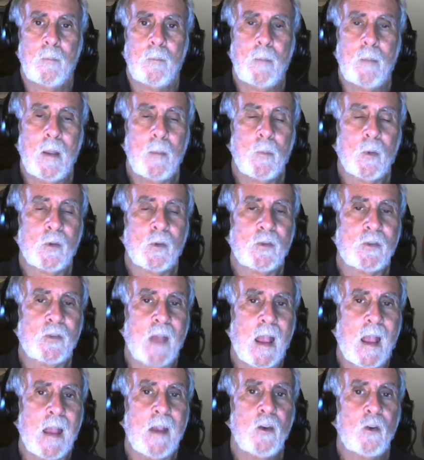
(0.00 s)
people
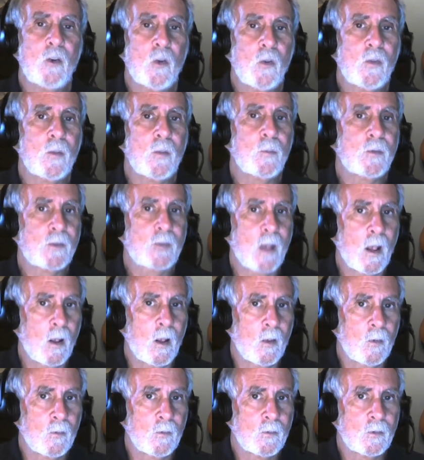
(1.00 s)
saying to
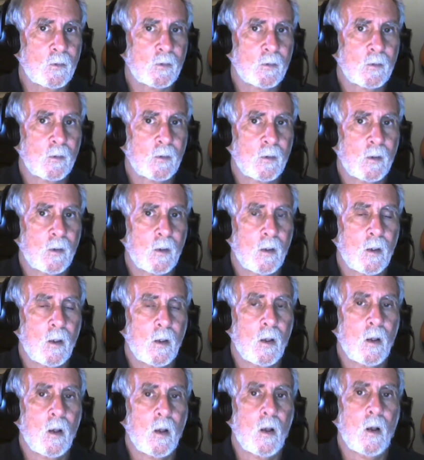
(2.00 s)
themselves,
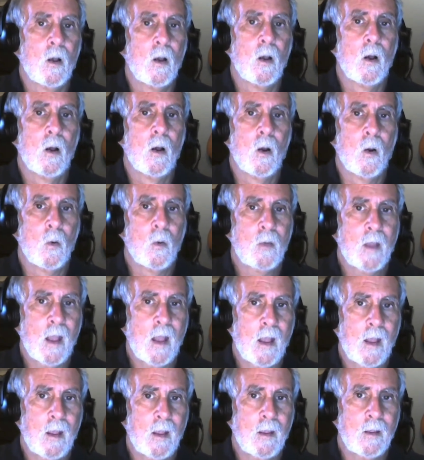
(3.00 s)

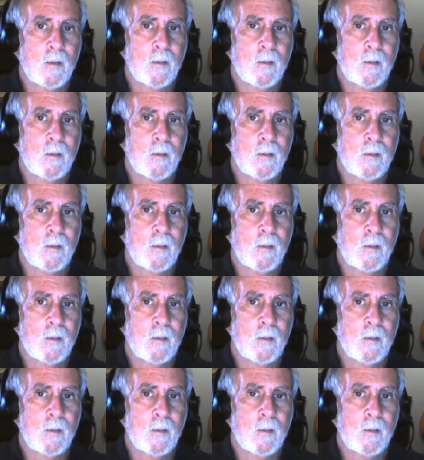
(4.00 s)
okay,